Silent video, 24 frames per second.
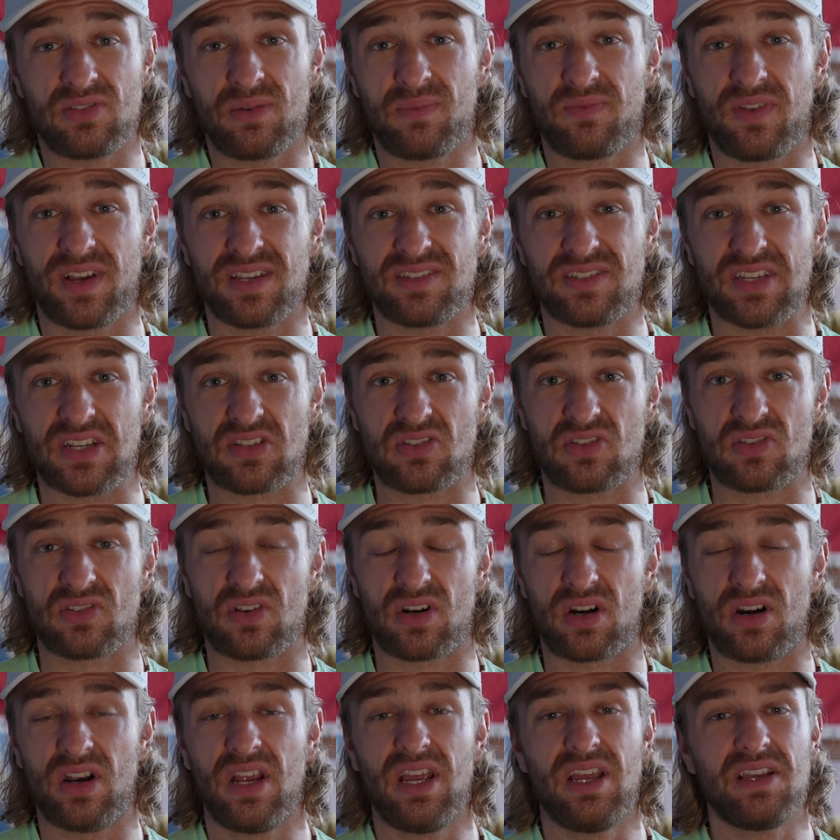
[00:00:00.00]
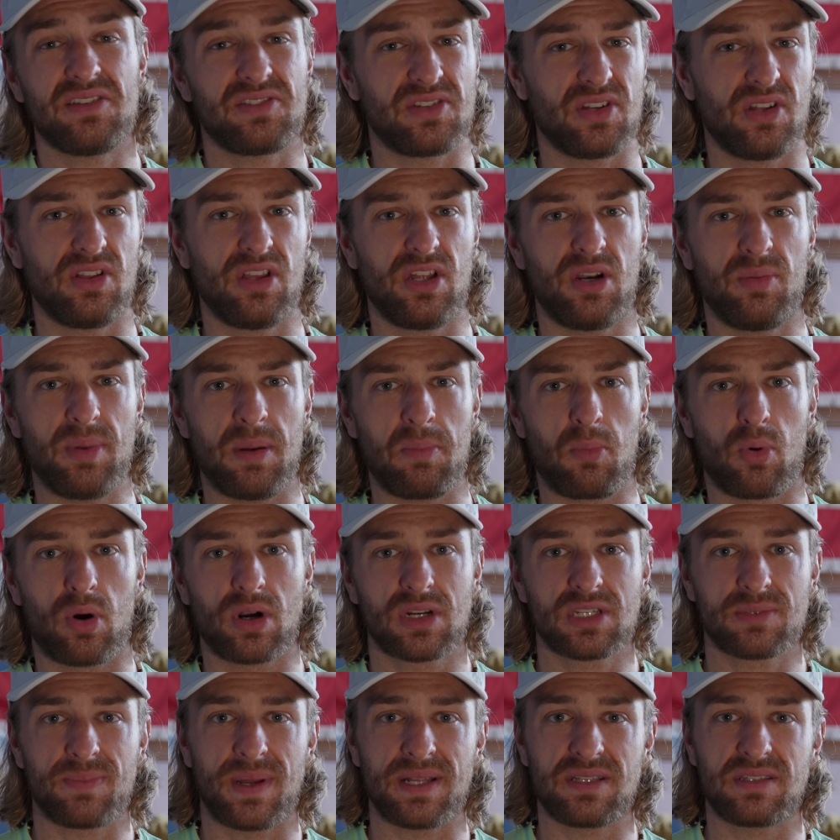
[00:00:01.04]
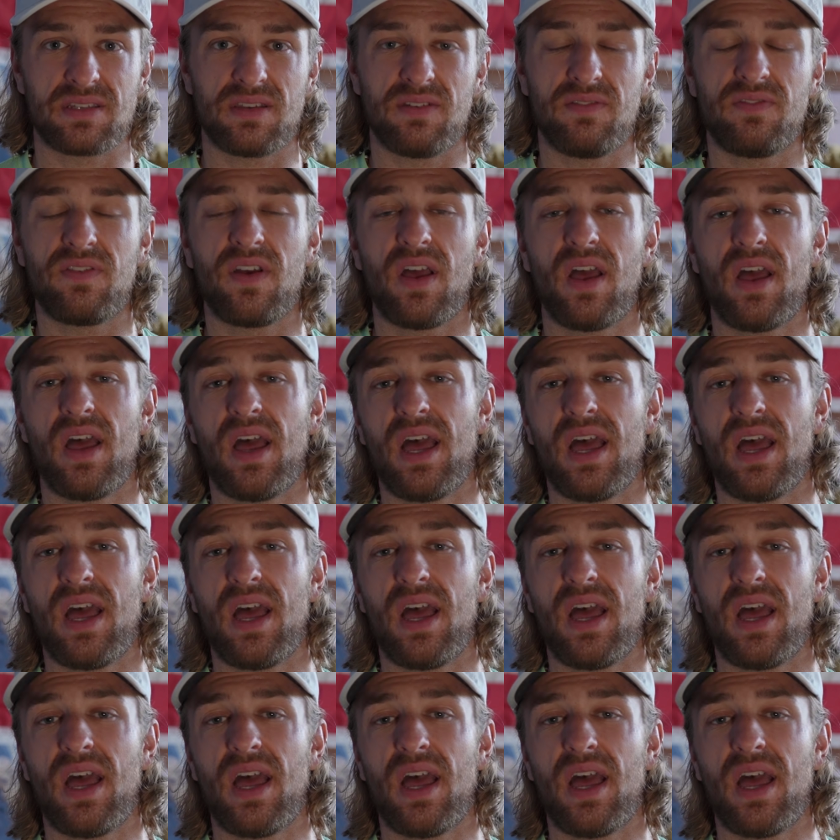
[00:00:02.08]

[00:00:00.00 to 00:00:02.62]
Zoom Fly 6s are still a little bit more expensive.